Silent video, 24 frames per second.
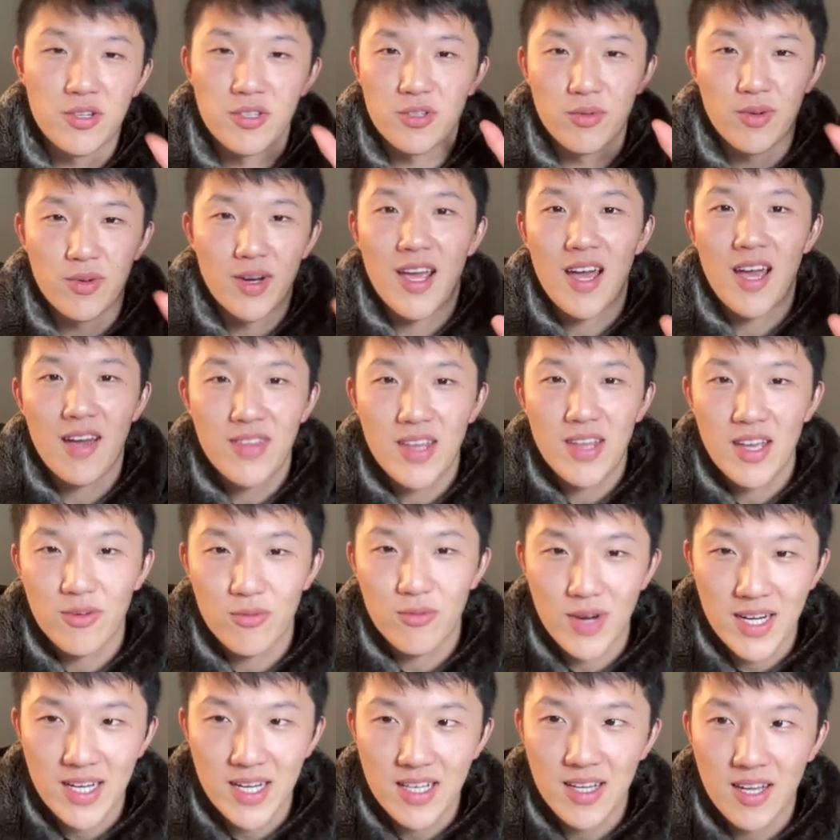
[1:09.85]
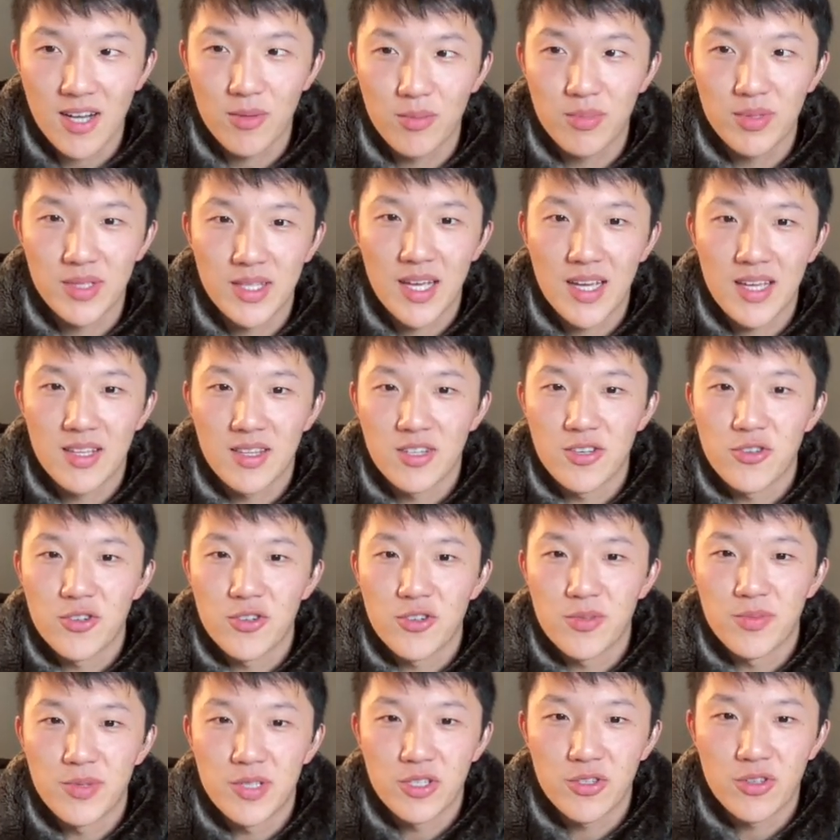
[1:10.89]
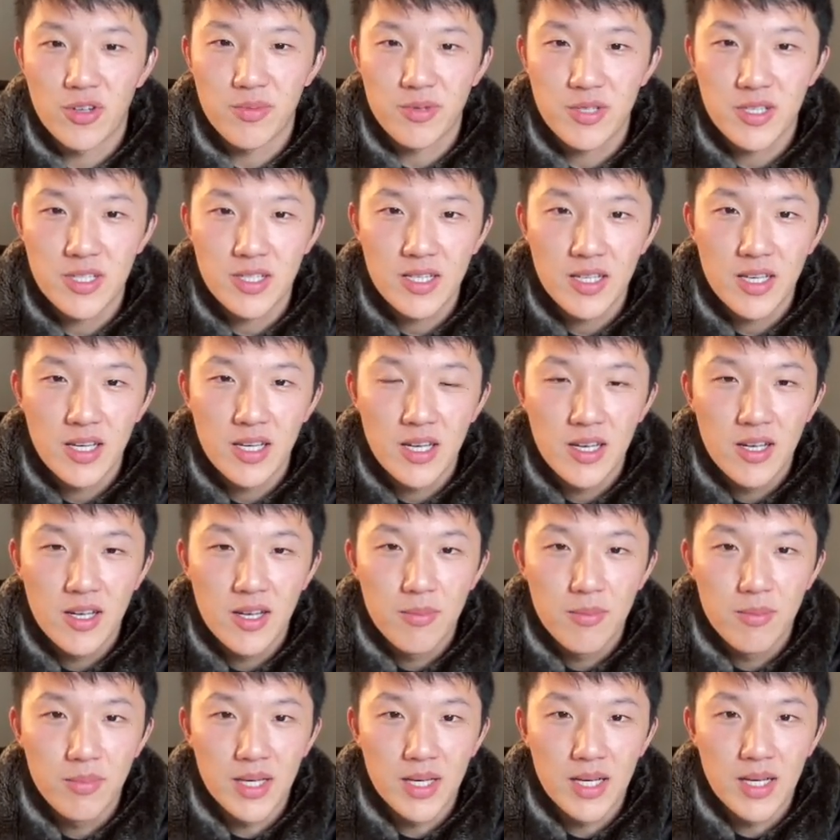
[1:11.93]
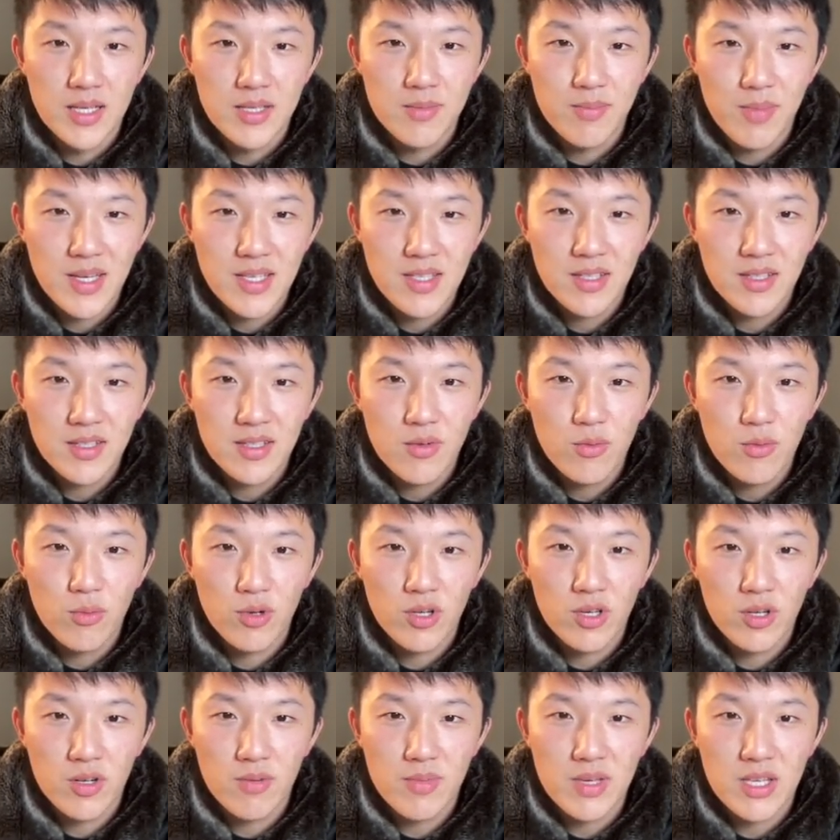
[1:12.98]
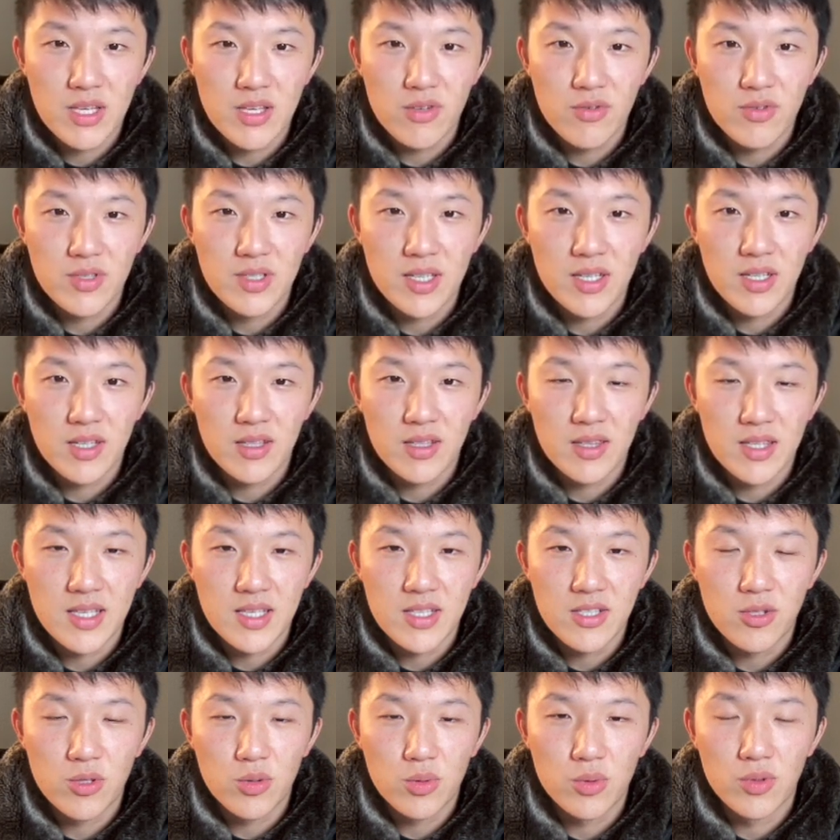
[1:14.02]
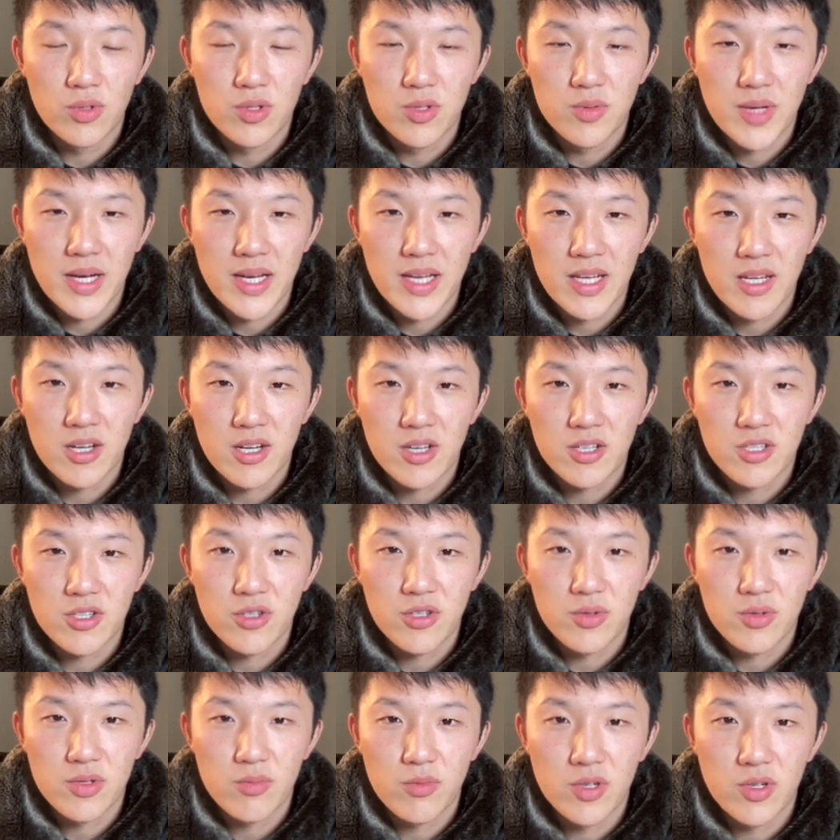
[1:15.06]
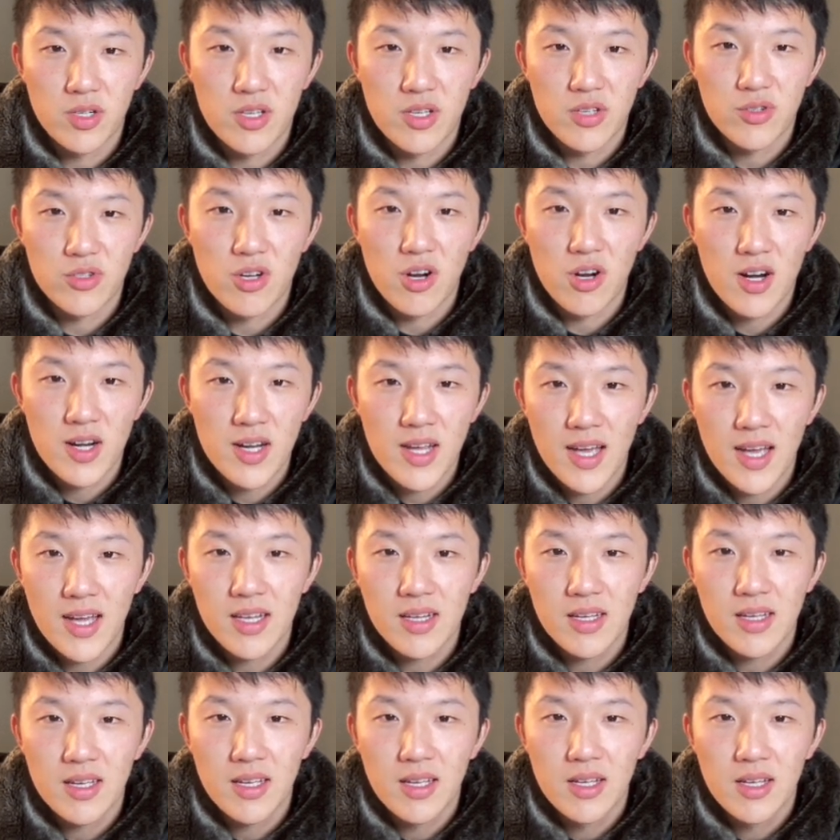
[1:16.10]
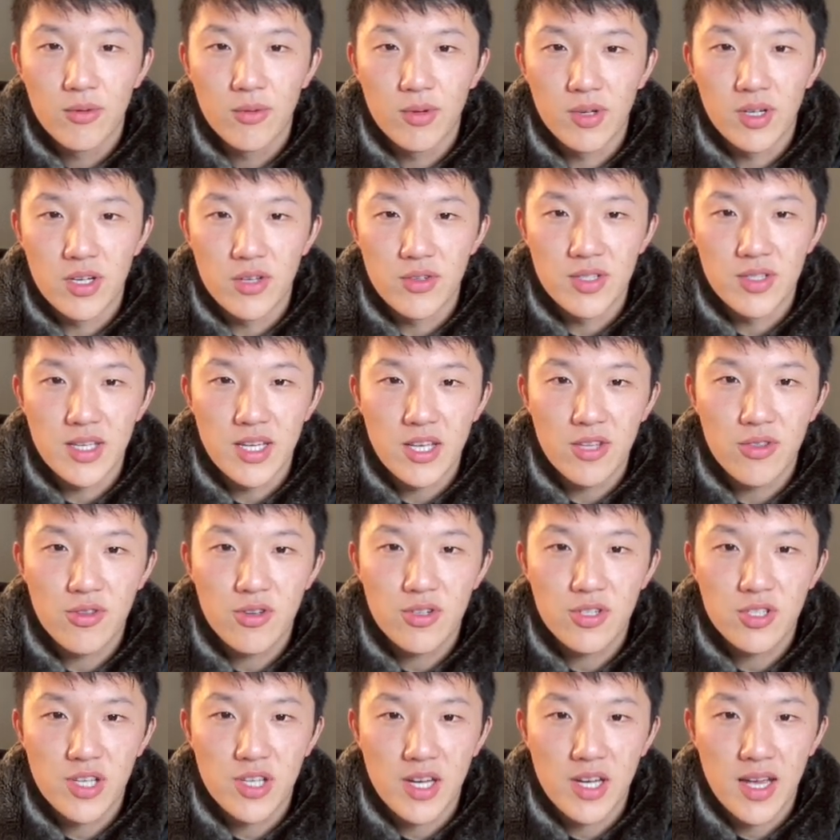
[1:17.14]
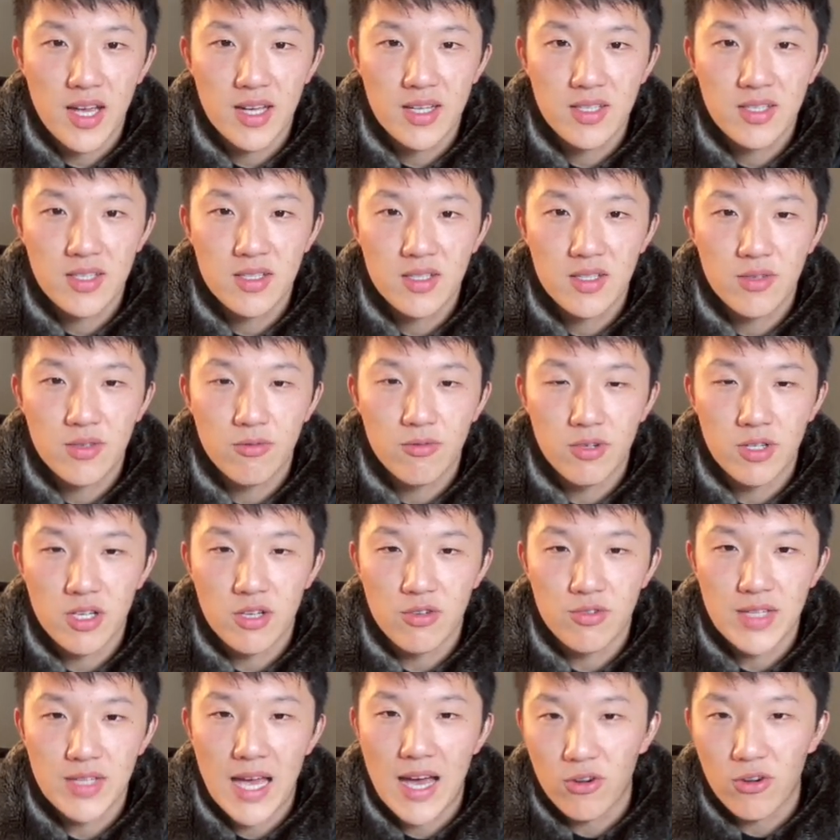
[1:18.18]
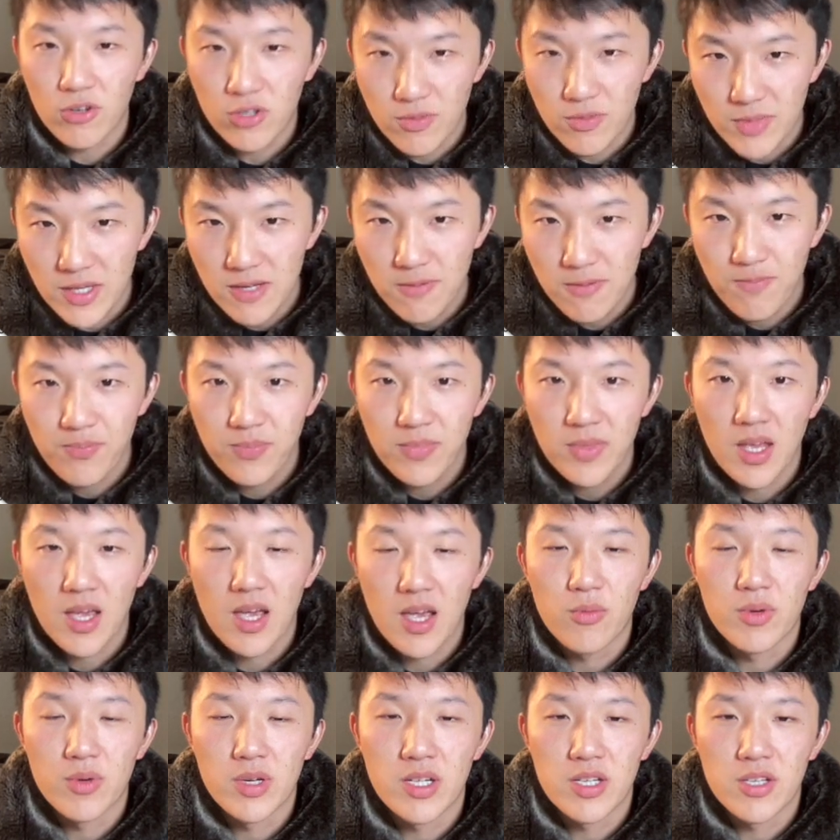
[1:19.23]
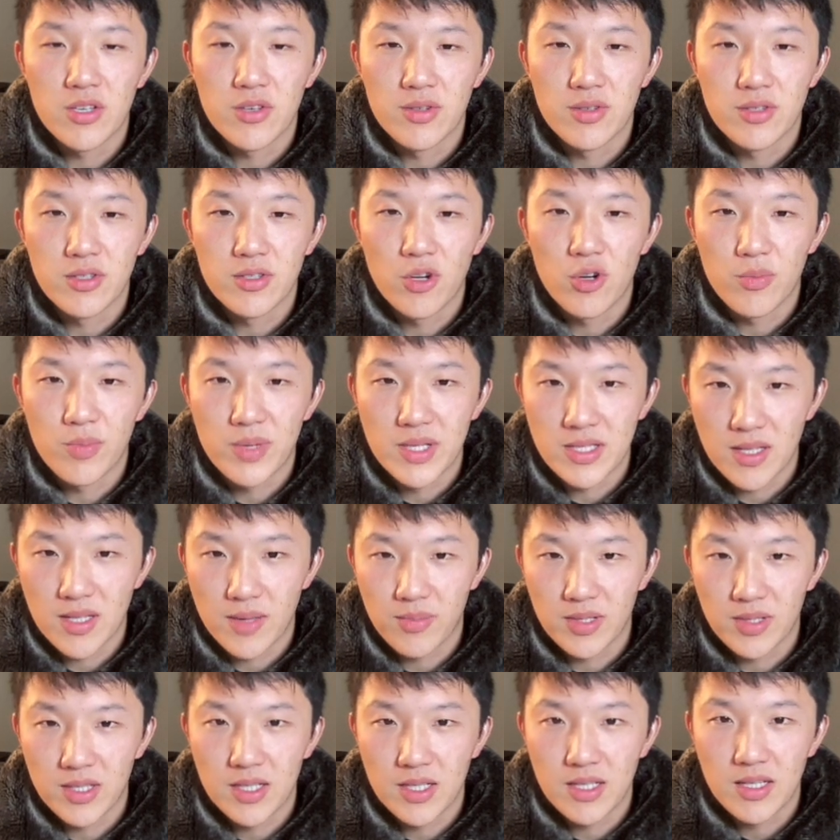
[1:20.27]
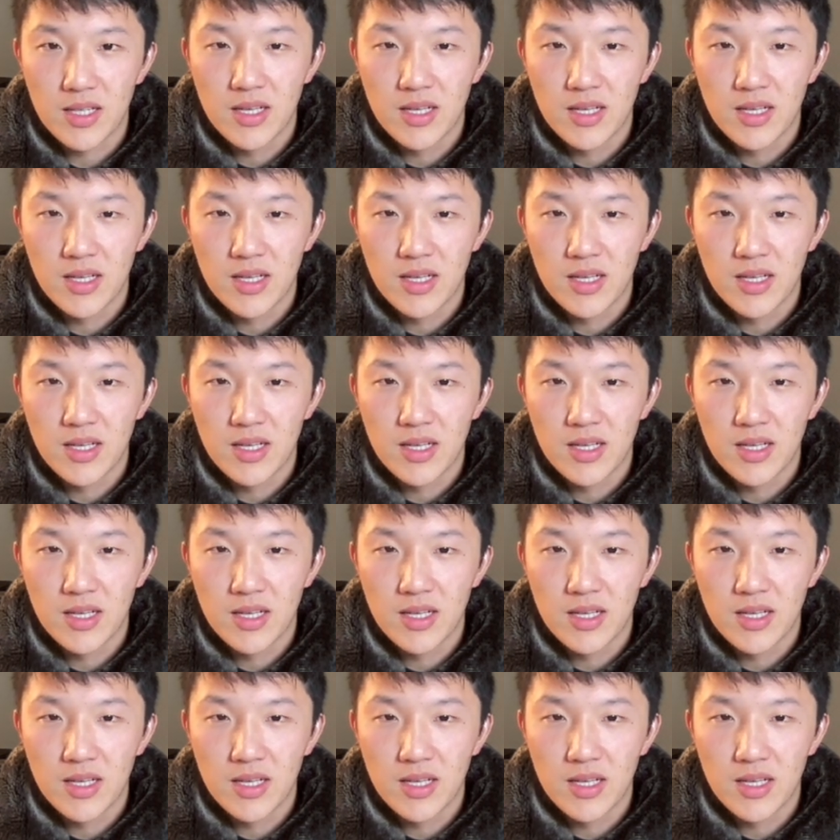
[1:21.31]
So when I have that ready, I'll put that in the YouTube description. But basically, we're going to be using these tools right here. So we're going to use Hardhat, we're going to use Ethers.js, we're going to use Alchemy, and we're going to use OpenZeppelin.